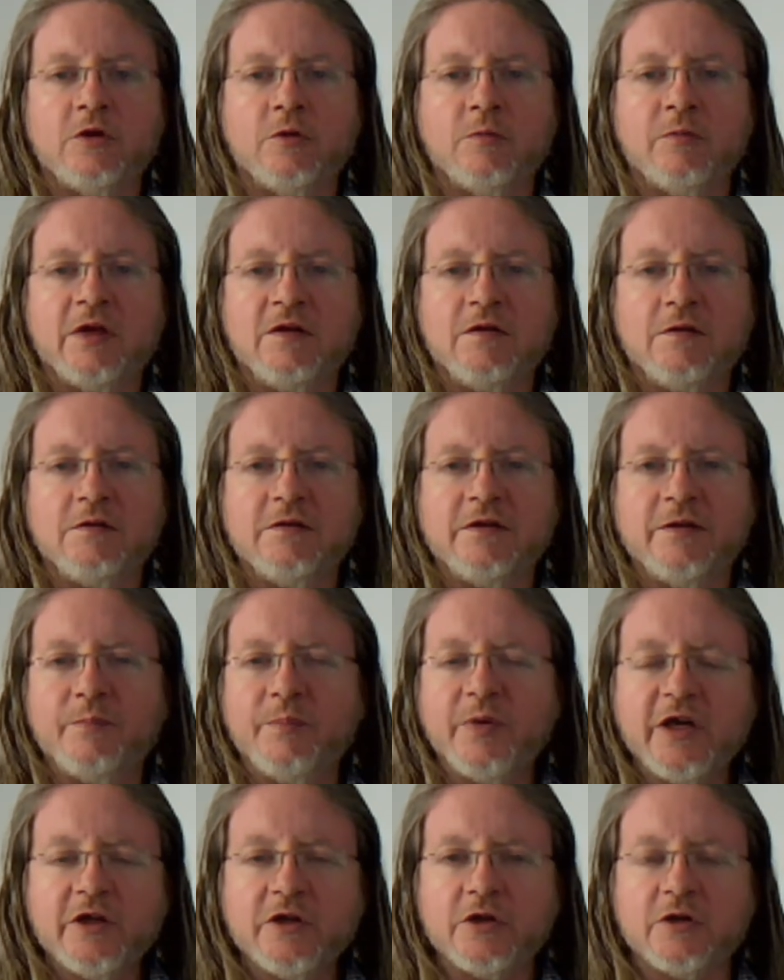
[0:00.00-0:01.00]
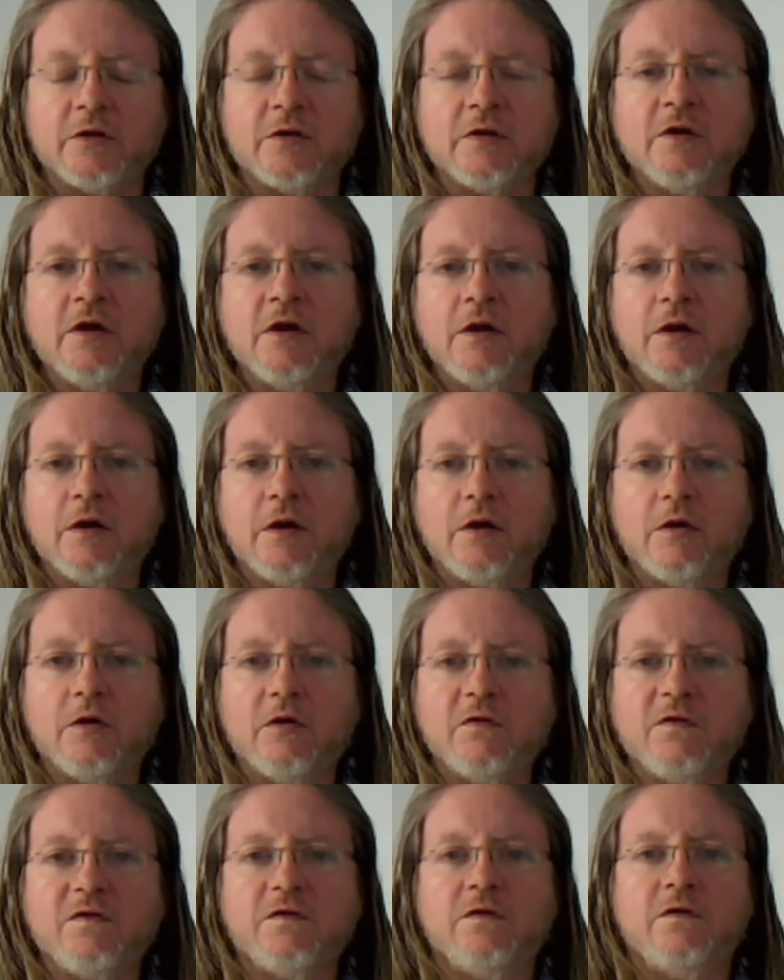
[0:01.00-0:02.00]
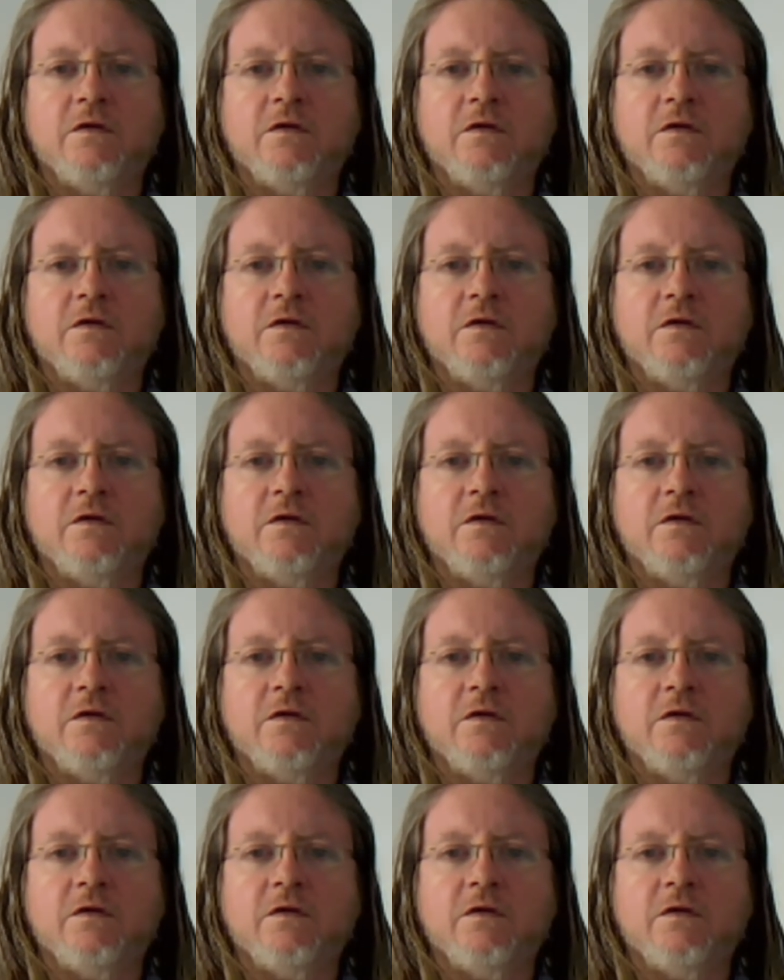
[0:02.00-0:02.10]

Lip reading: a mental depiction of